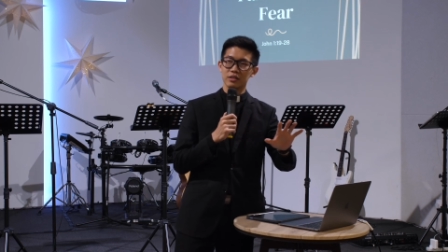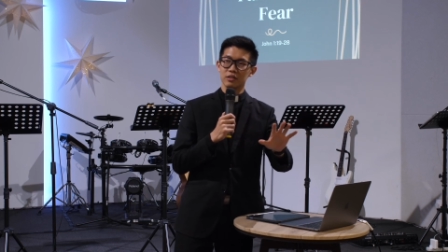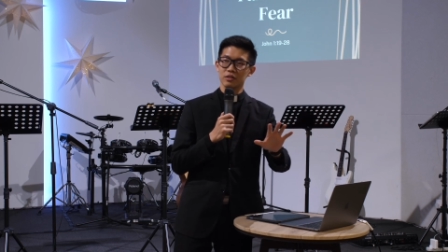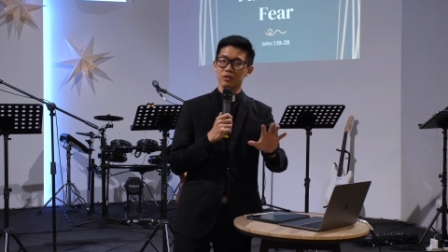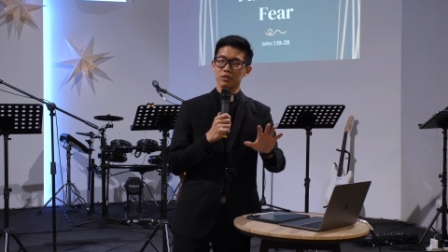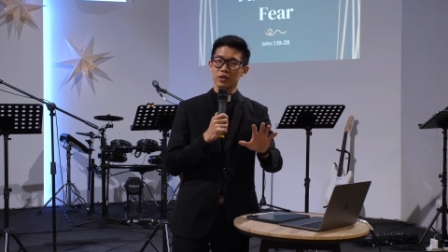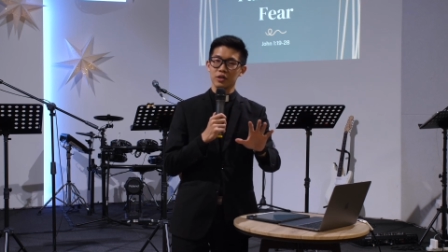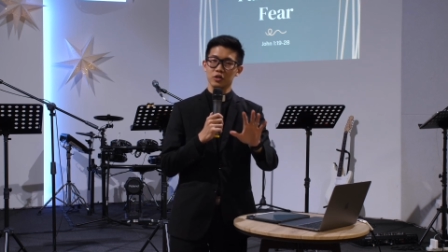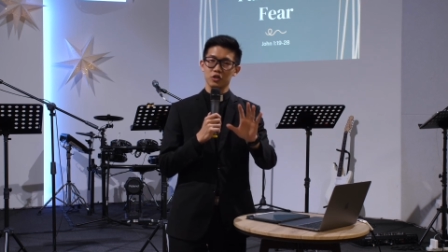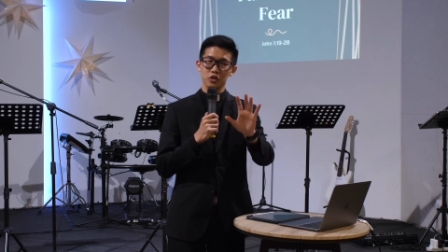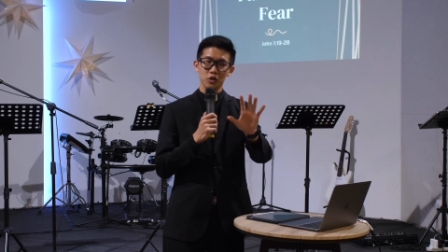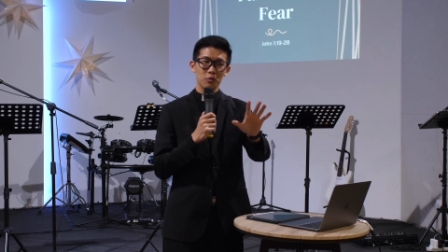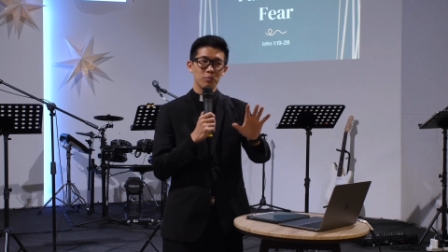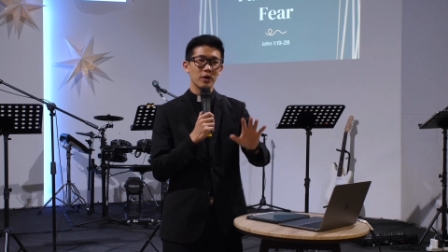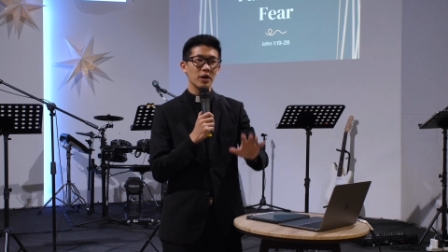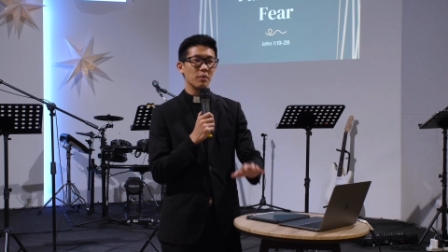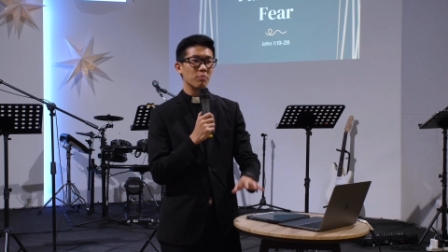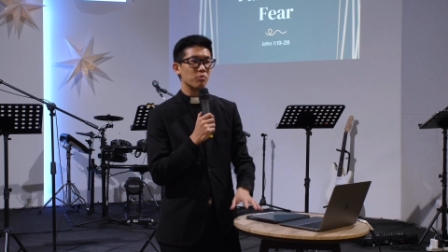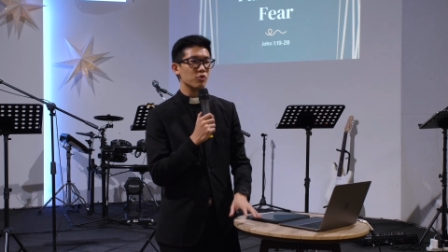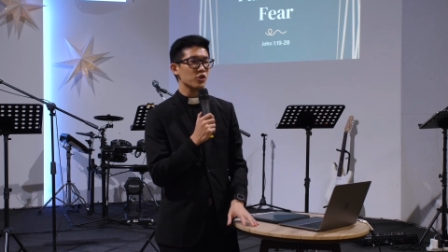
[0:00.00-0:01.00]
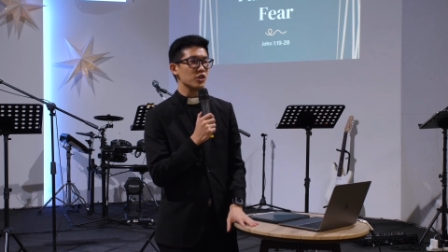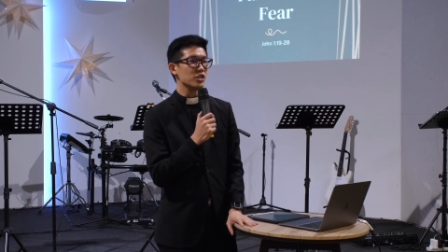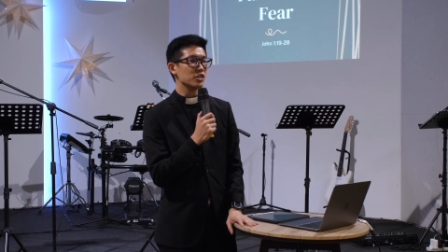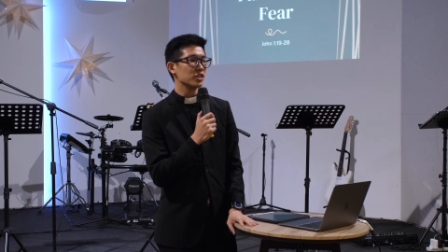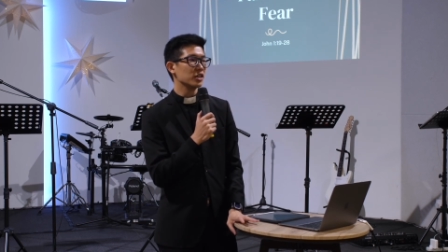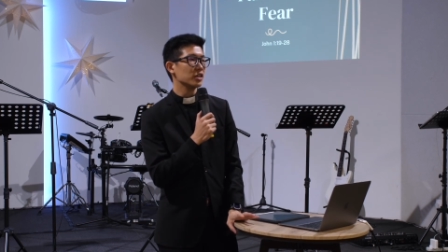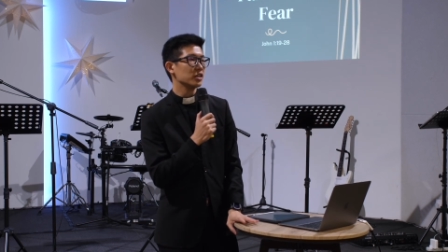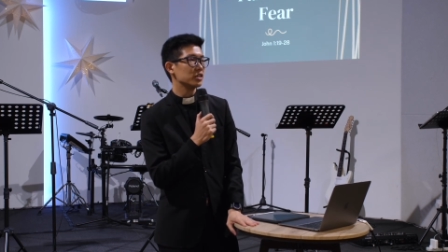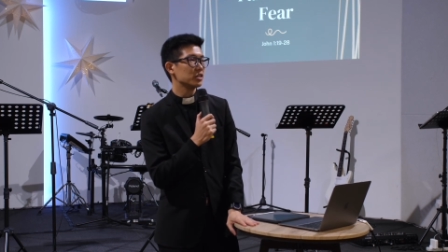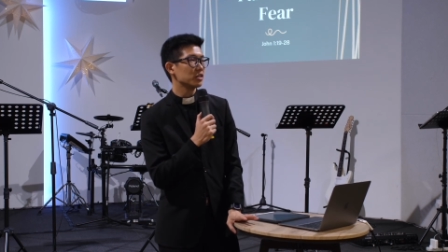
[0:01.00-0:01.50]
you know, and show my
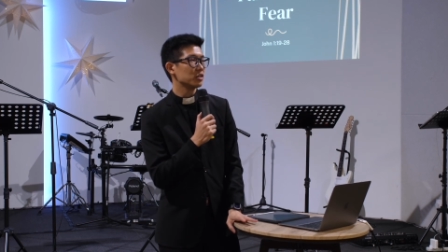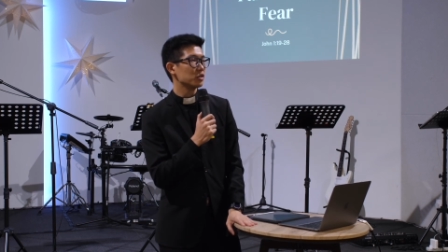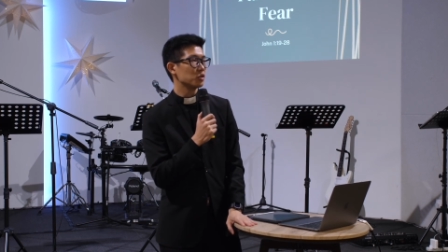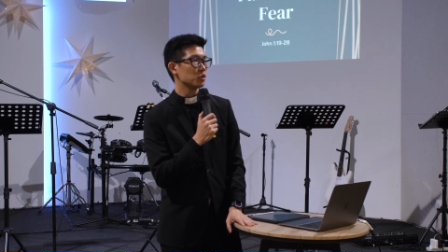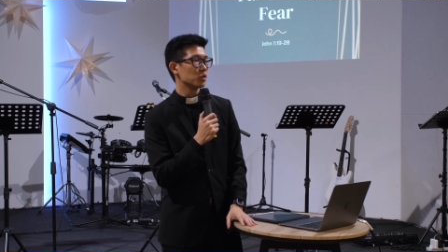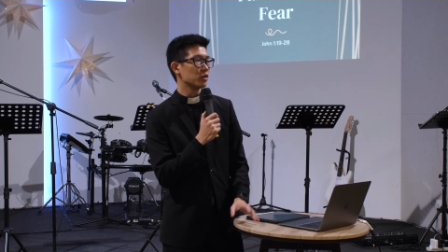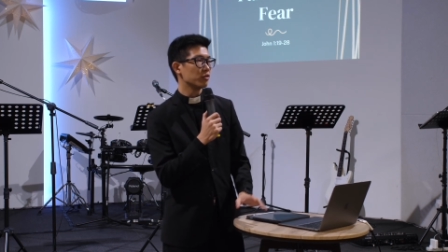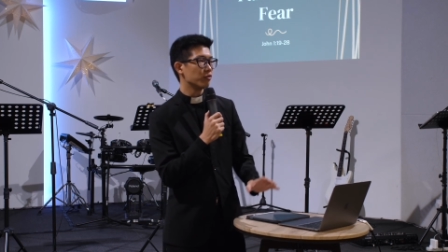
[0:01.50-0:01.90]
appreciation to